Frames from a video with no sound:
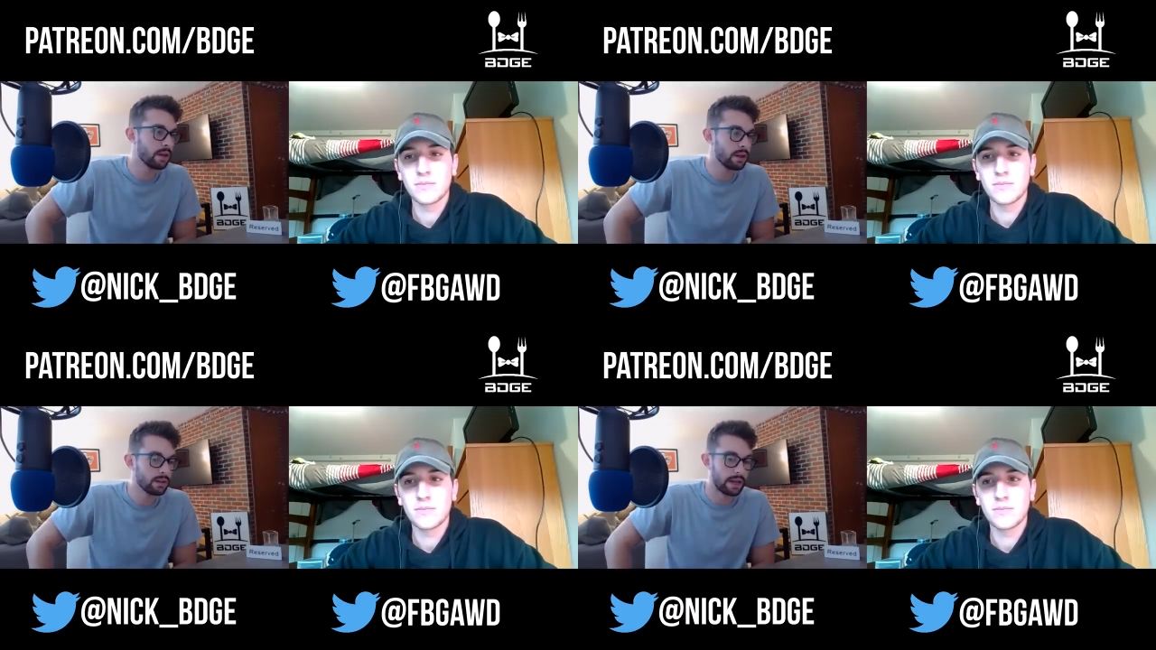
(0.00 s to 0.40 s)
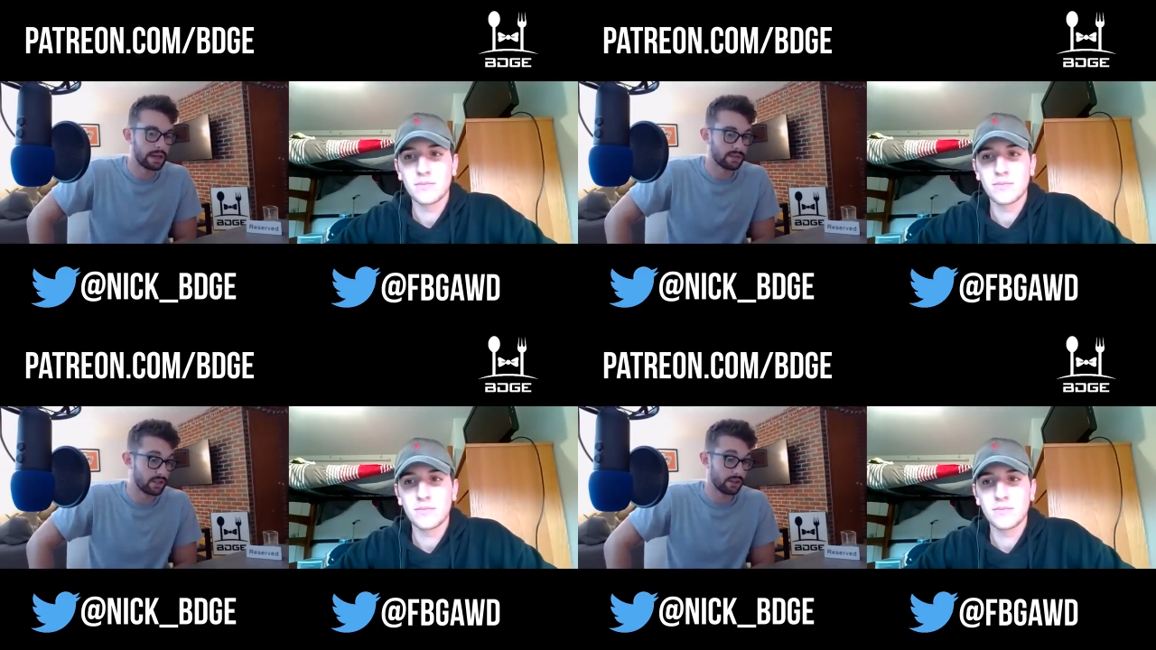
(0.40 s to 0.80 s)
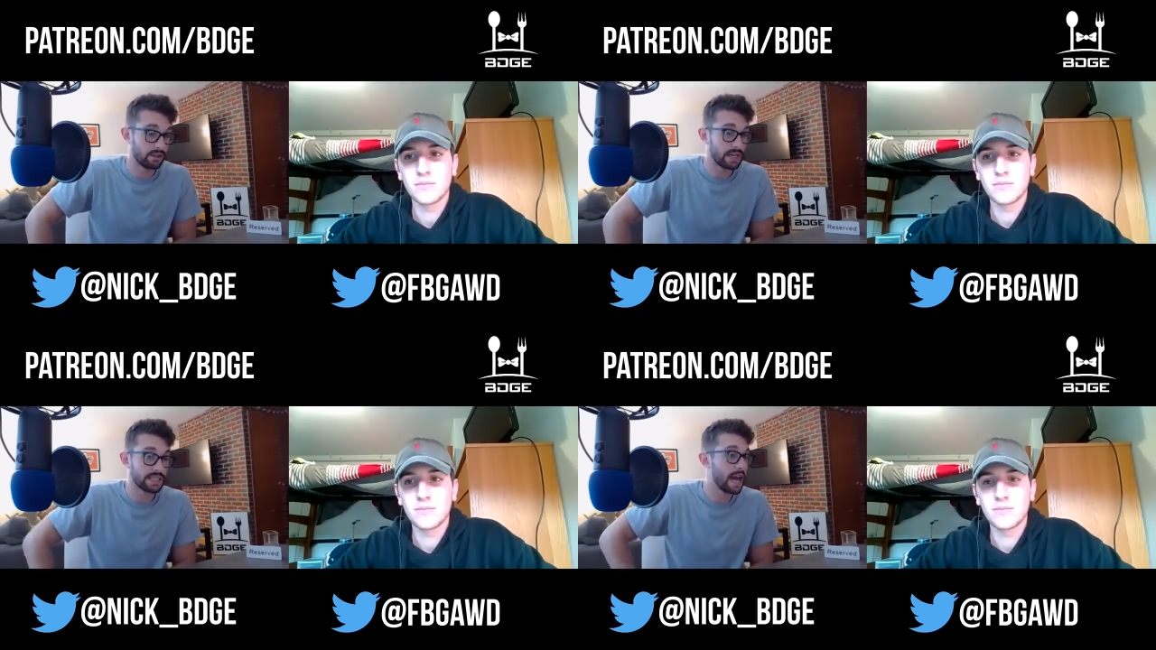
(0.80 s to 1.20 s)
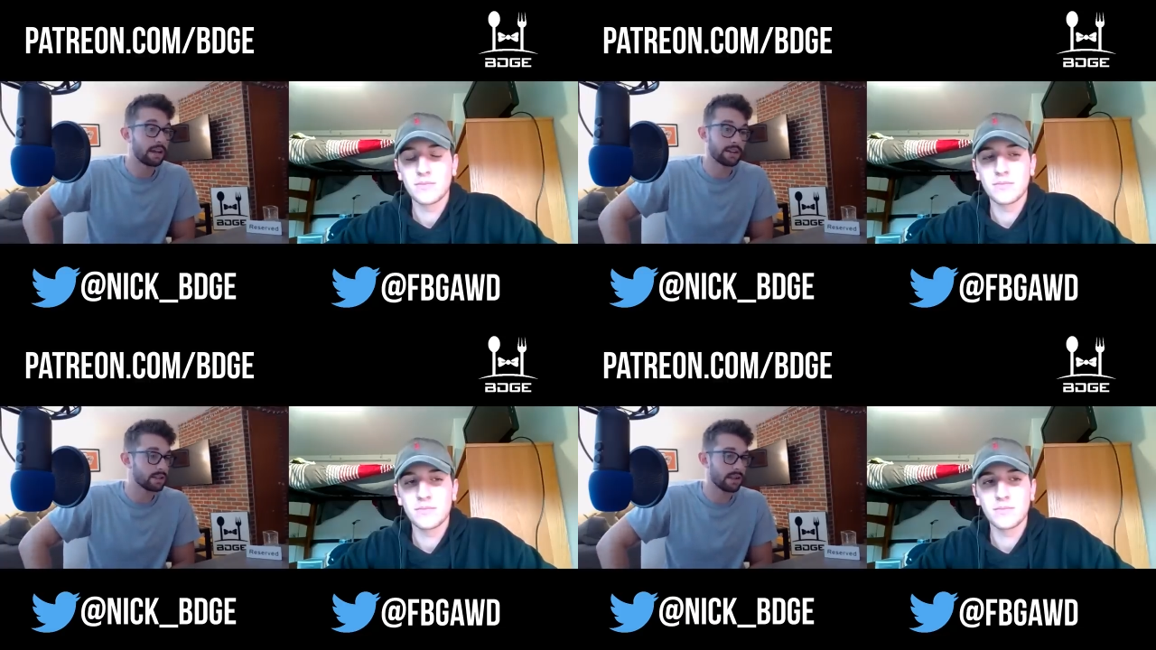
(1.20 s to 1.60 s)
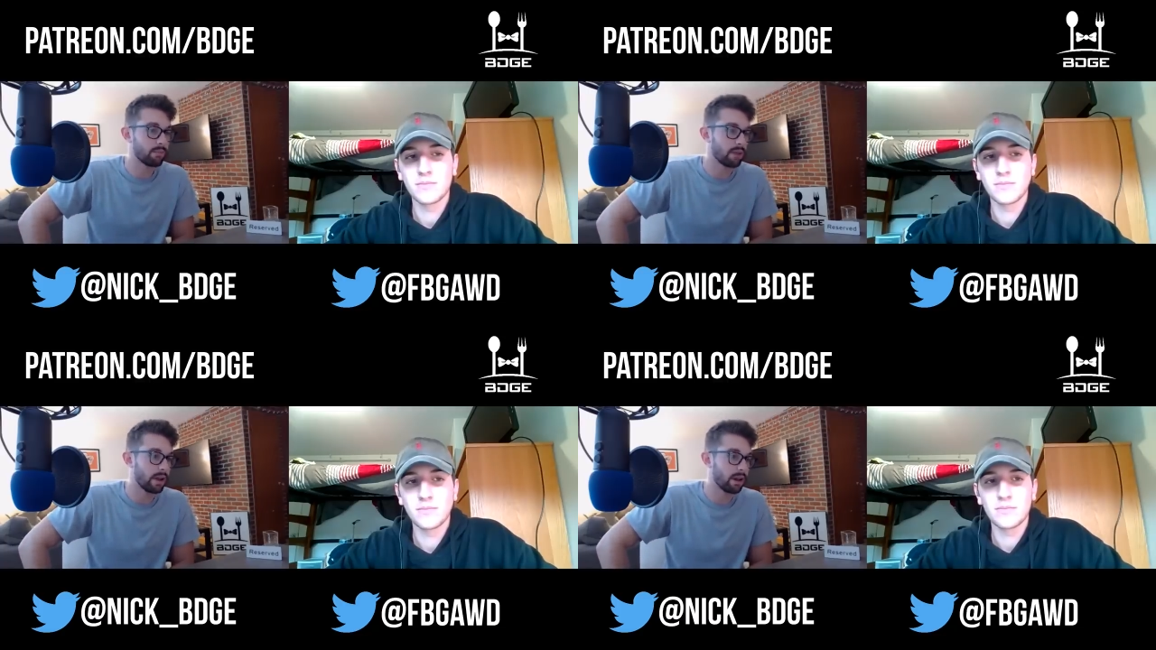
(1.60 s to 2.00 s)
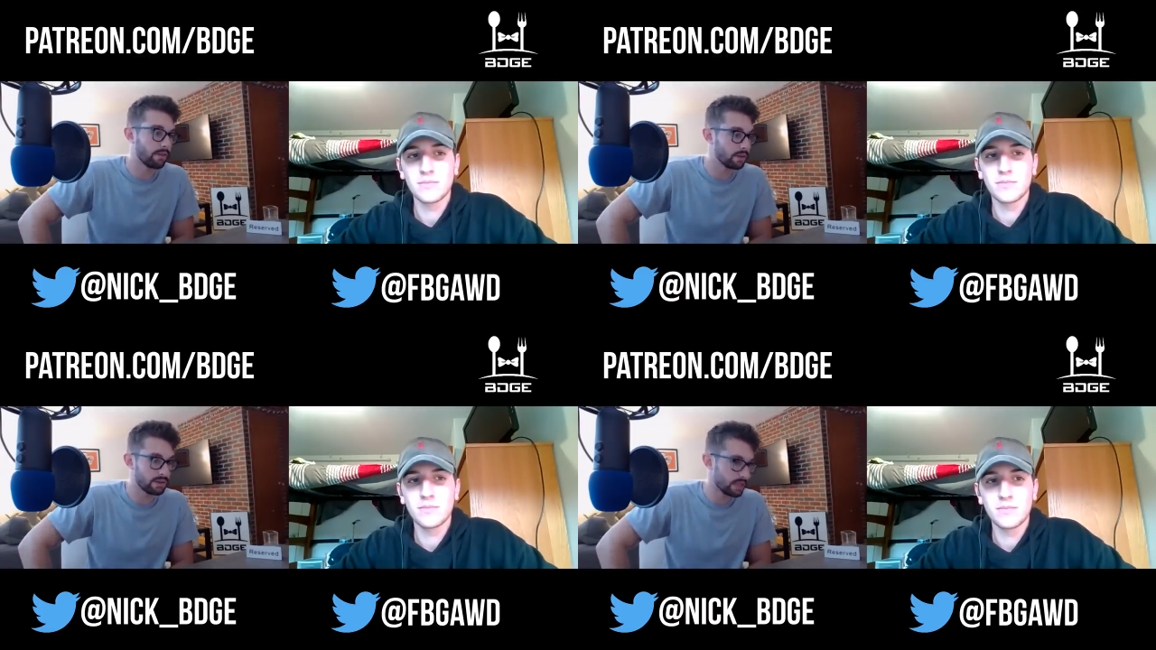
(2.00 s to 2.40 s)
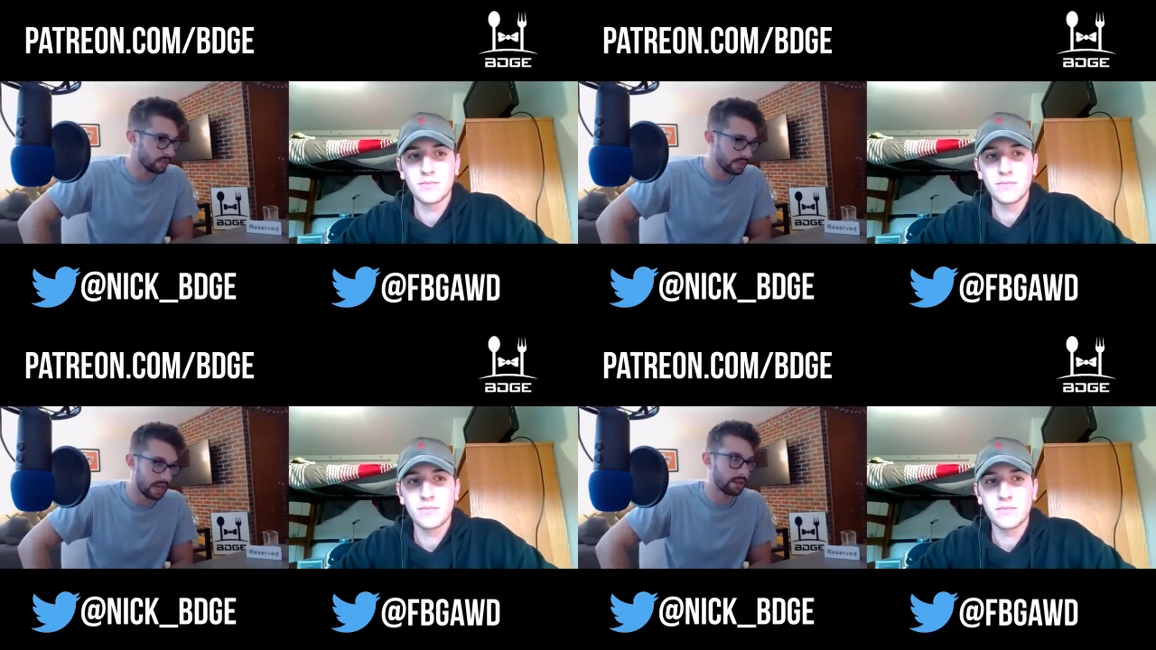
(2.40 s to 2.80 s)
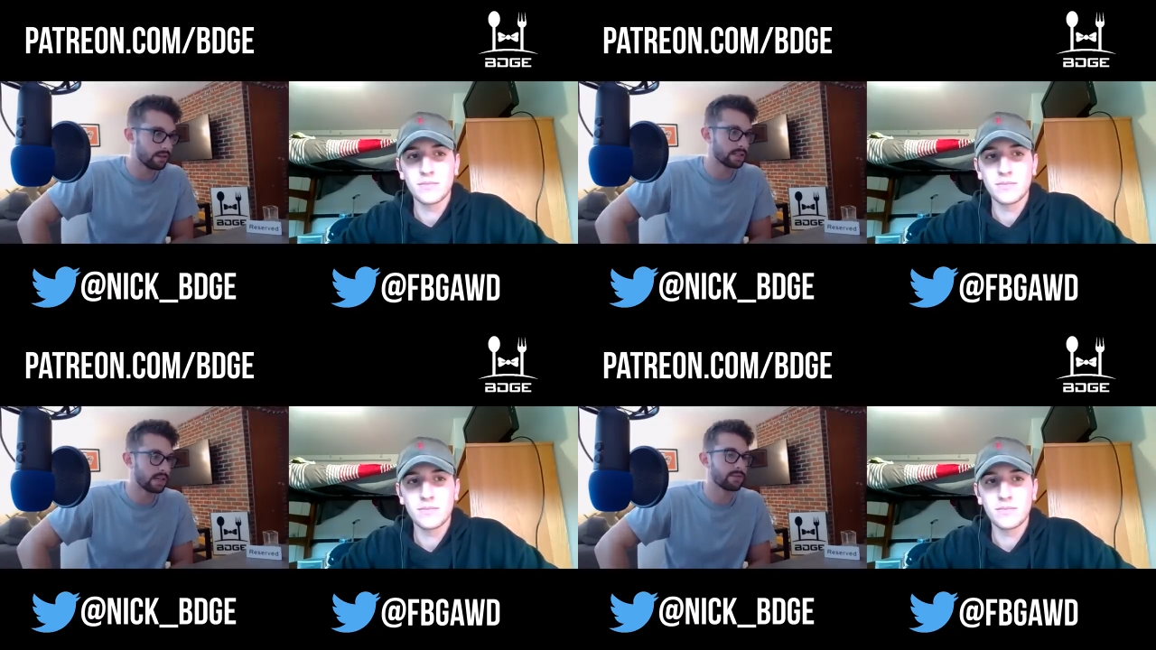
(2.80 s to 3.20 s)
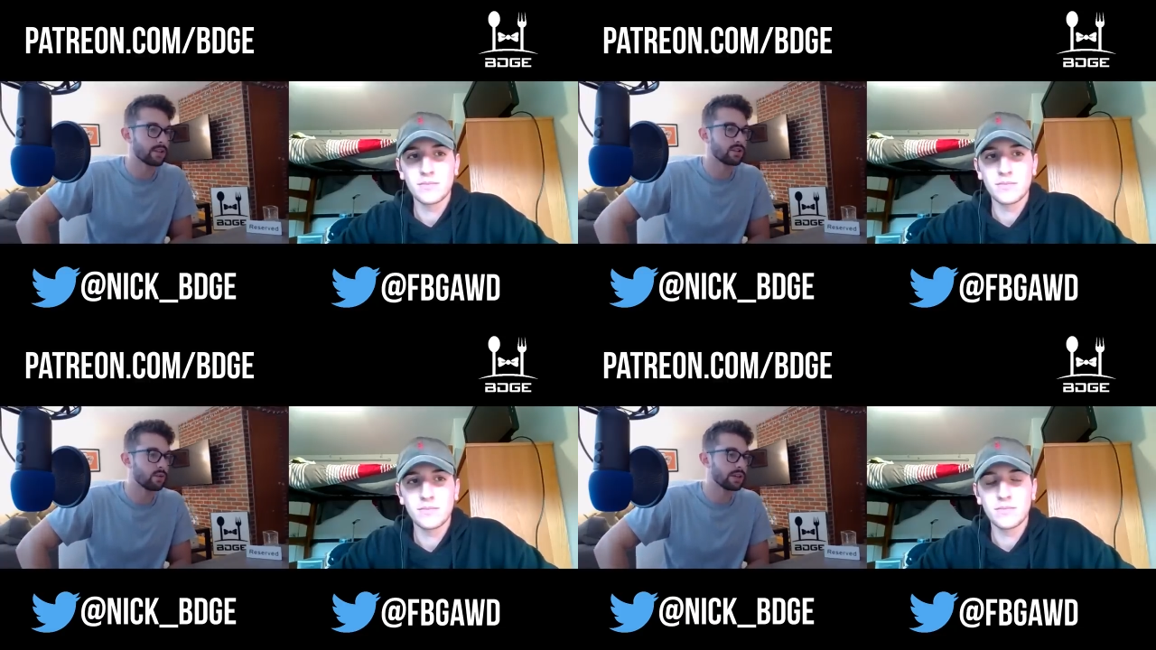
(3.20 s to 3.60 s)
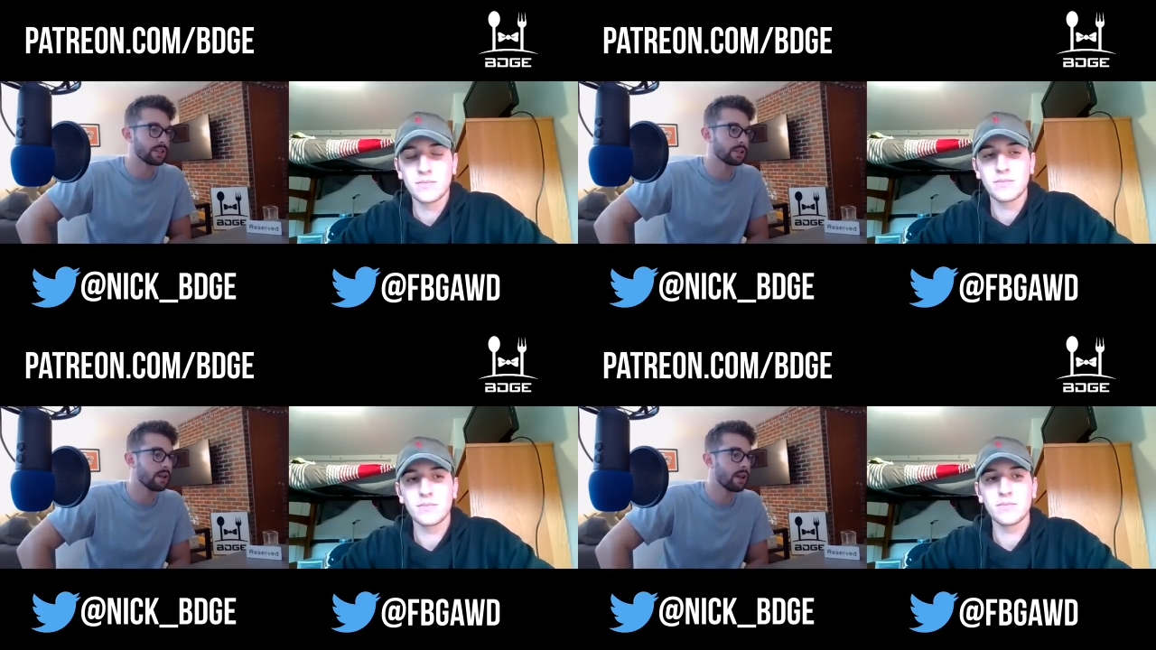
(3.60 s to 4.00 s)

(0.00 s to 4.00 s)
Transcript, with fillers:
Speaker 1: like still exactly the same player if he was in exactly the same situation,